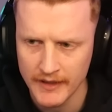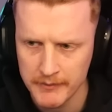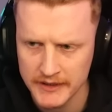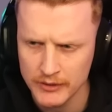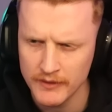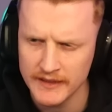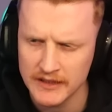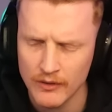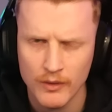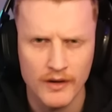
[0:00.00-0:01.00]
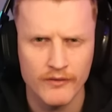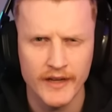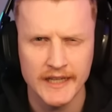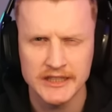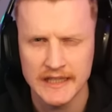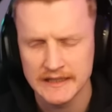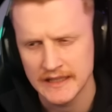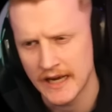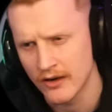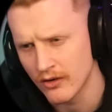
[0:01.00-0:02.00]
They've been doing this whole kind of VHS
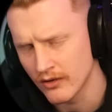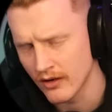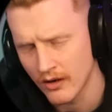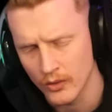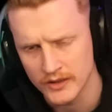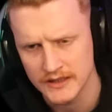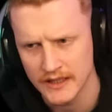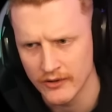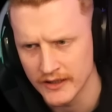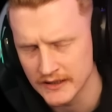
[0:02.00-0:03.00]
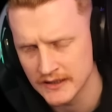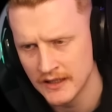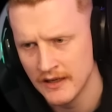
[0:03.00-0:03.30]
analog horror series.